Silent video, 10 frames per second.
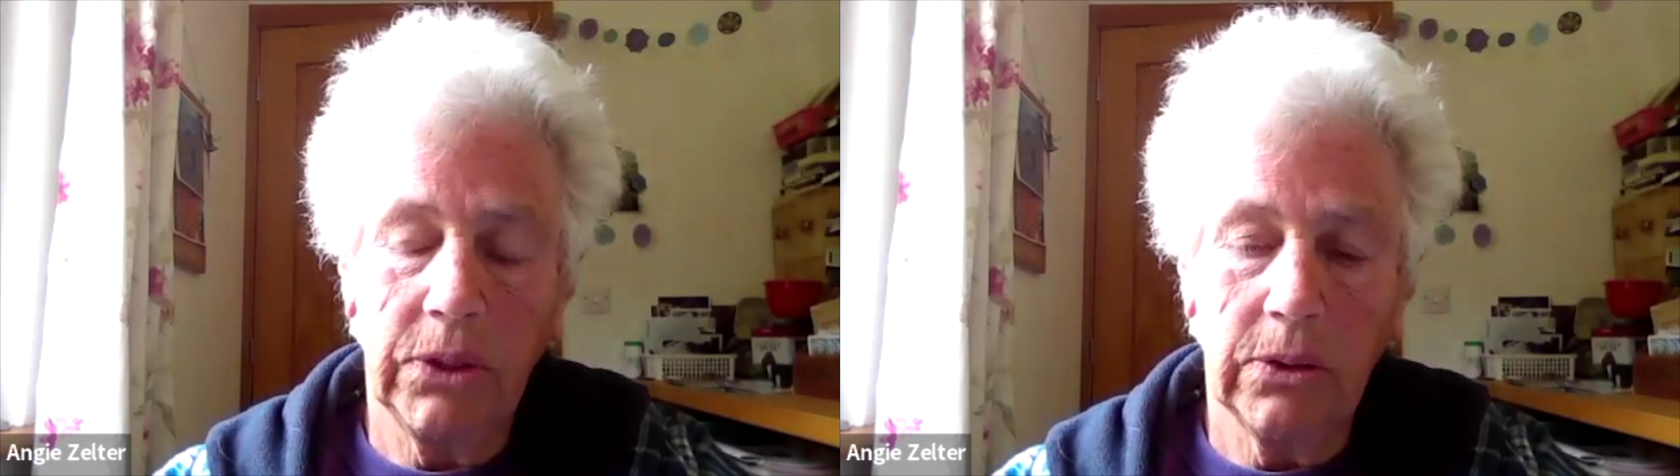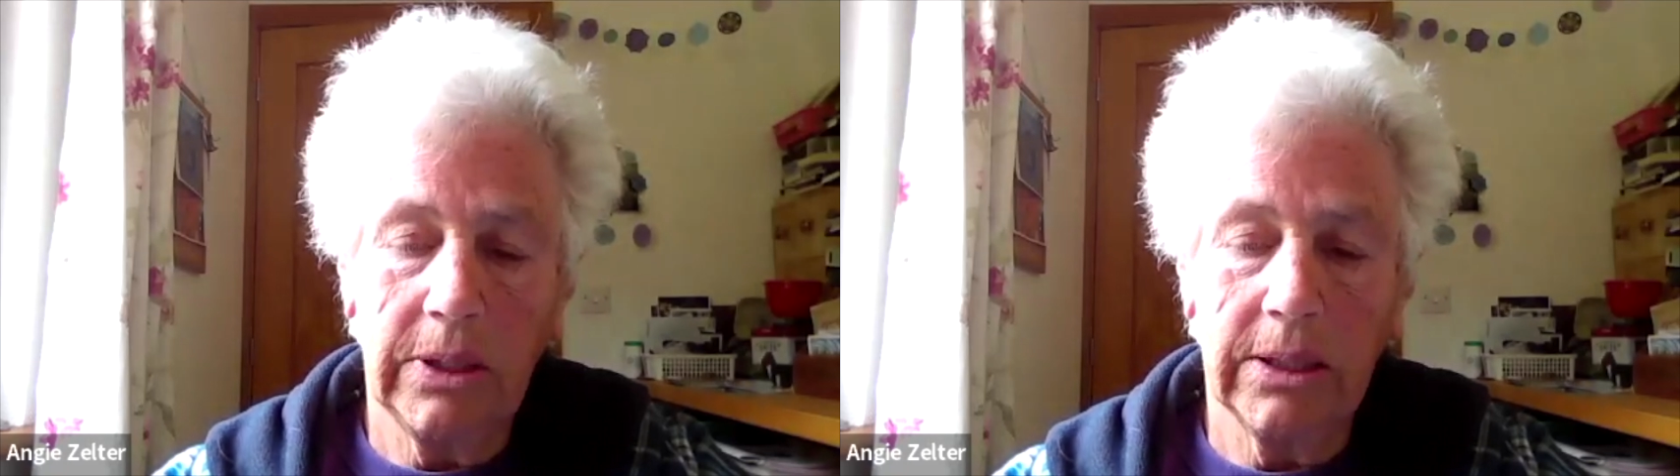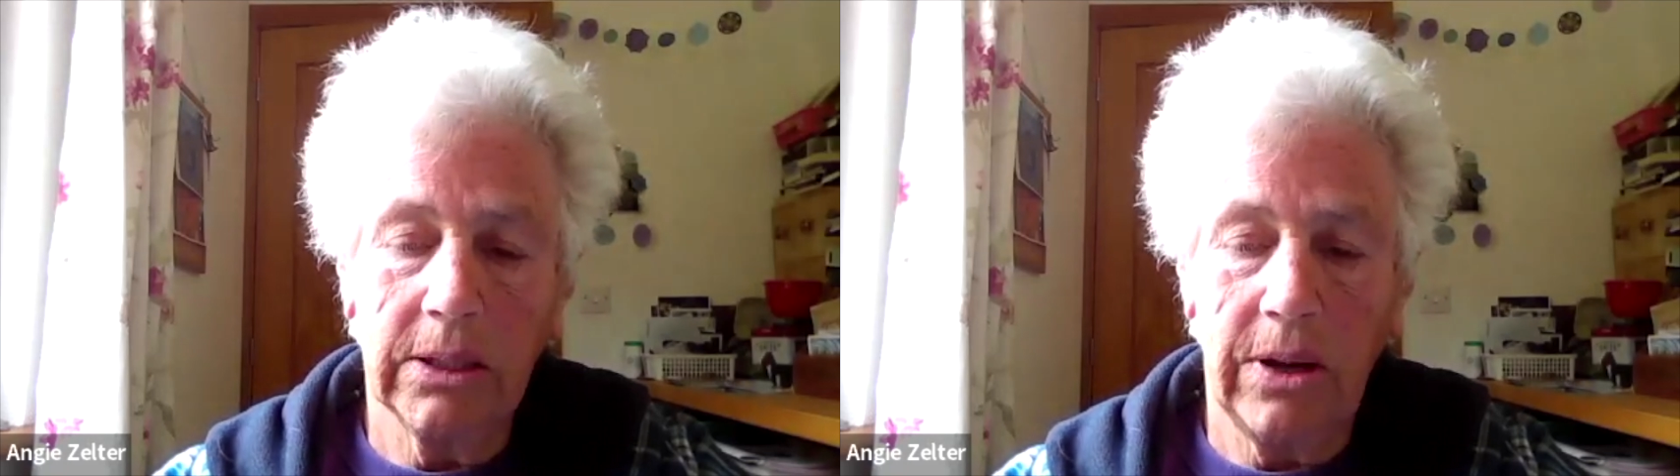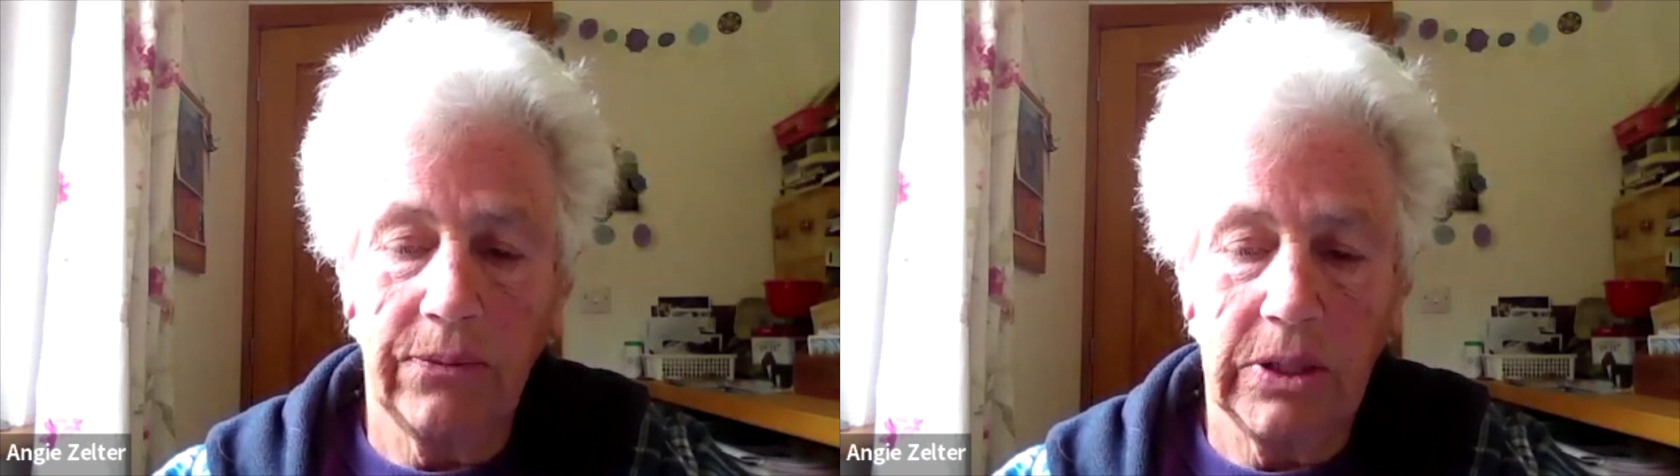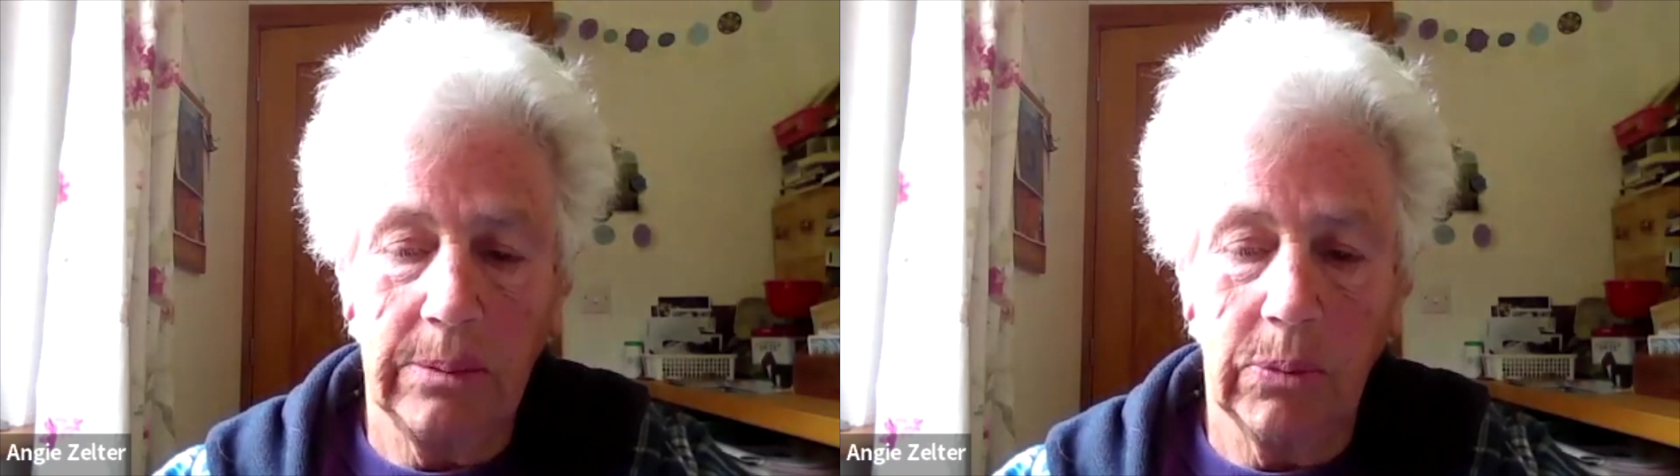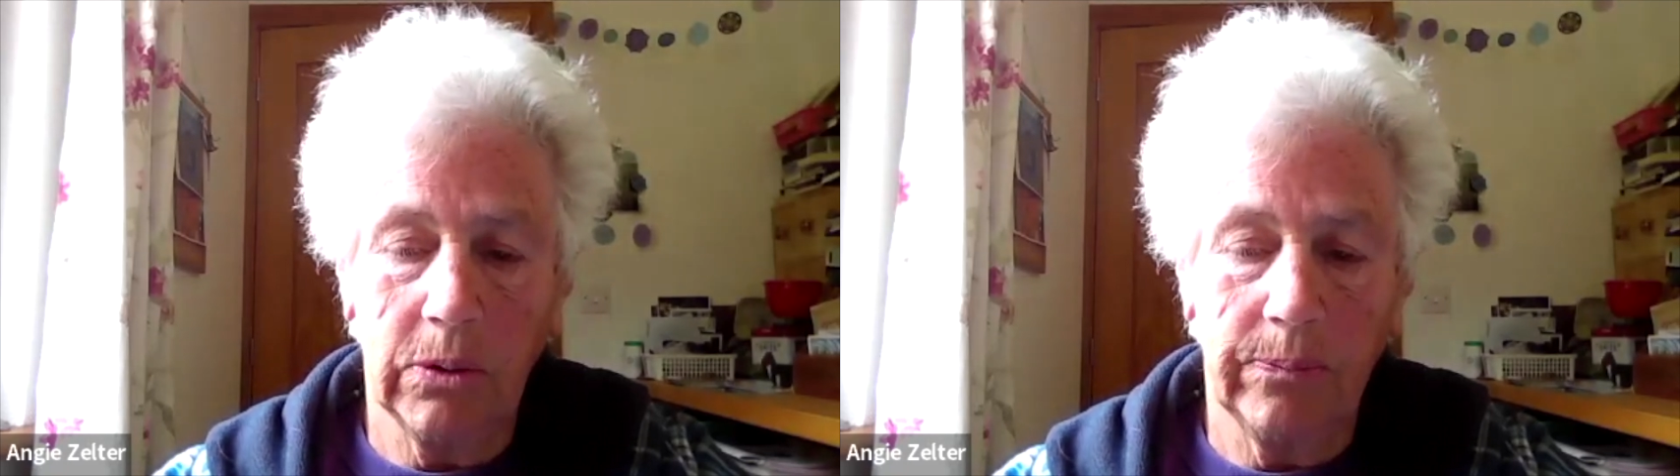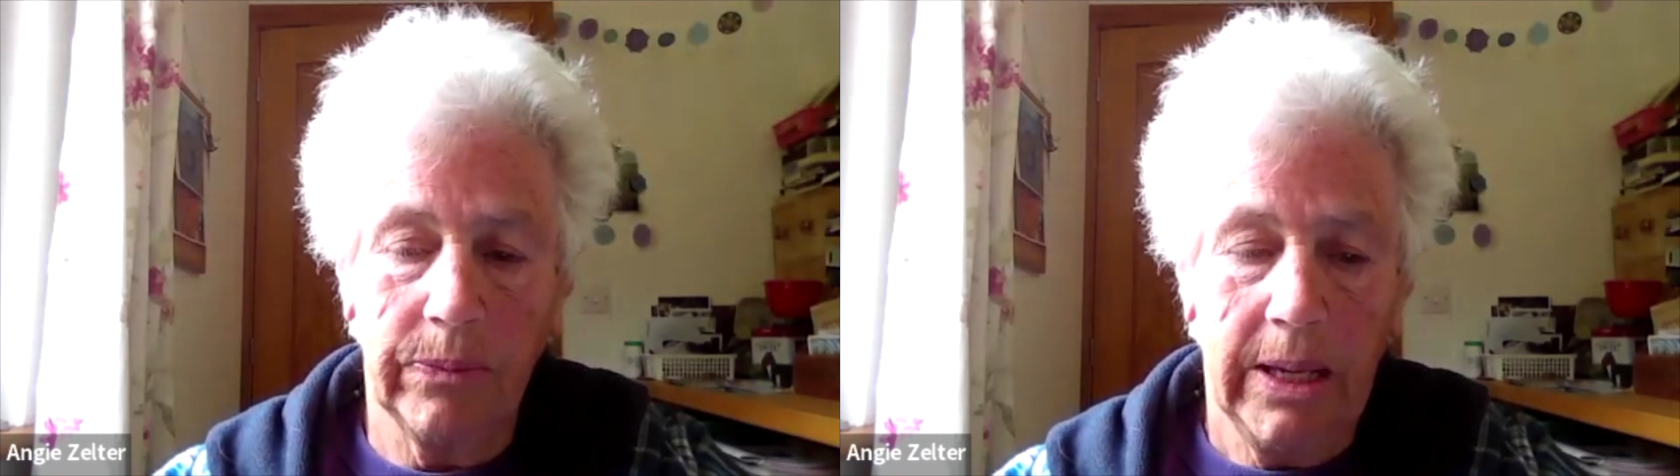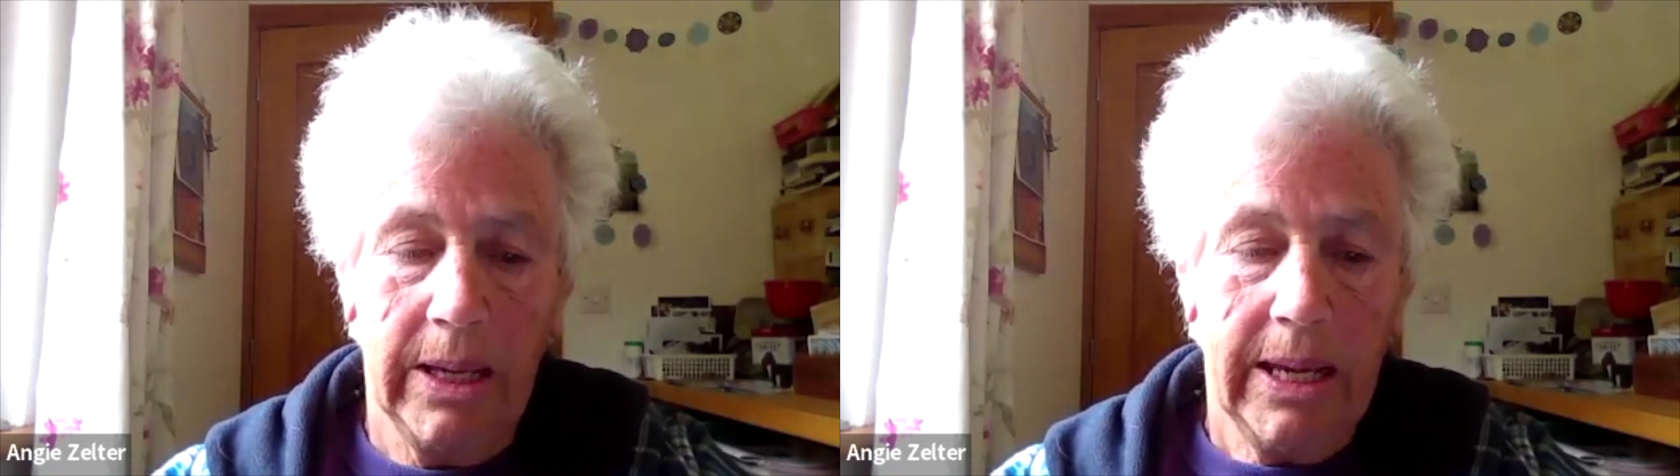nuclear gravity bomb,